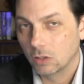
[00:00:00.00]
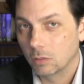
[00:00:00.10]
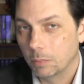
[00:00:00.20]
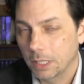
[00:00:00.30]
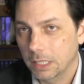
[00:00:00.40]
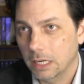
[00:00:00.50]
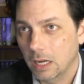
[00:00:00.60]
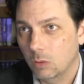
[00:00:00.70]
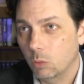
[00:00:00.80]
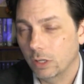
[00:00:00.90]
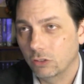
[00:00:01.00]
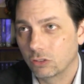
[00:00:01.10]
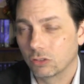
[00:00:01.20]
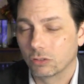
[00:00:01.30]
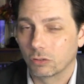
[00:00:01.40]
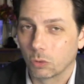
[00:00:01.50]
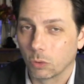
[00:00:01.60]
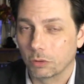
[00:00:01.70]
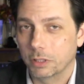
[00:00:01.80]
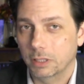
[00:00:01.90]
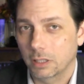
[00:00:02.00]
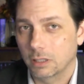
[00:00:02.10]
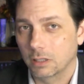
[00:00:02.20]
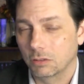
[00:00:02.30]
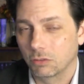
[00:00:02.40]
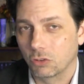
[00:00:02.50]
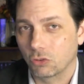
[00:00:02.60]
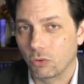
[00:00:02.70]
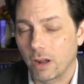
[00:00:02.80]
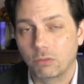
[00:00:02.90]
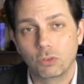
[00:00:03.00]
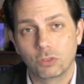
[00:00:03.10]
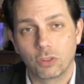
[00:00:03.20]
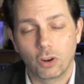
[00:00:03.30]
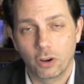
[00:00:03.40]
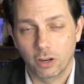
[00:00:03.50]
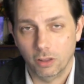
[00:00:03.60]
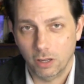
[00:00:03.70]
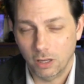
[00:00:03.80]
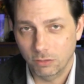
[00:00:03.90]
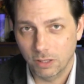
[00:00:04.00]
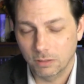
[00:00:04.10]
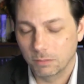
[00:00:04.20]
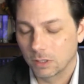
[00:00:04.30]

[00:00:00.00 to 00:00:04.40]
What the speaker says: depending on which story of the travels of the Ark of the Covenant